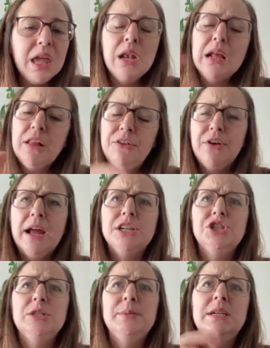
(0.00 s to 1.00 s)
And I love
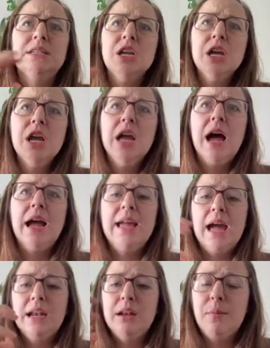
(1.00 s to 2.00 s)
radishes because,
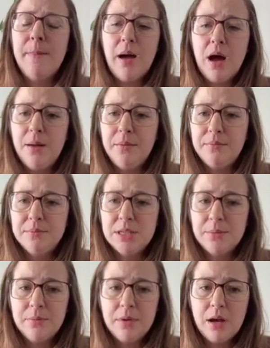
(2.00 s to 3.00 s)
again, in
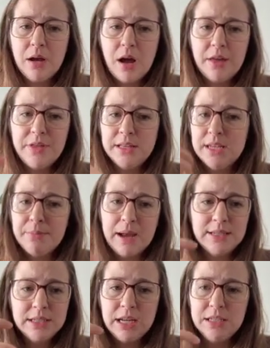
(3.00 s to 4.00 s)
some authentic
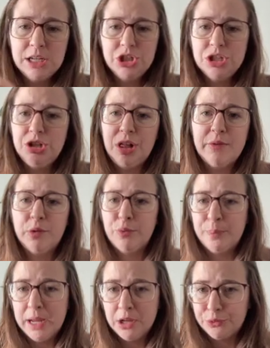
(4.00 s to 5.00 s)
Mexican dishes, you'll have a
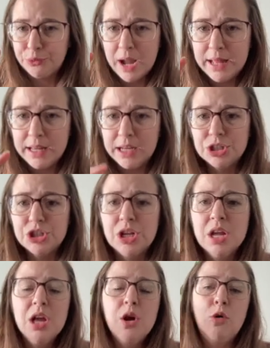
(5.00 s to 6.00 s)
pickled radish
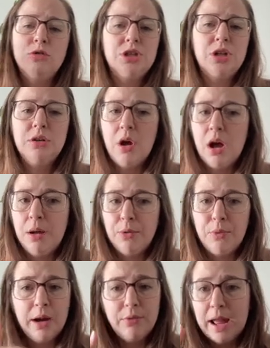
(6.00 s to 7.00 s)
or just a
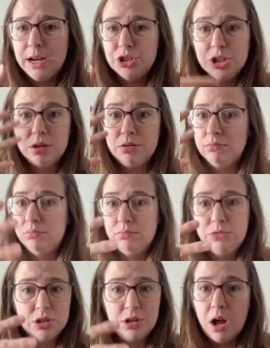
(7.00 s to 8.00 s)
radish
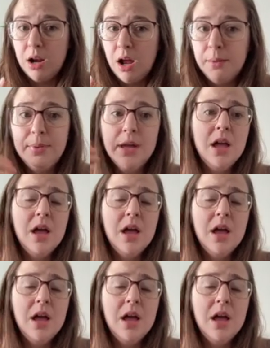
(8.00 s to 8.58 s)
just cut up,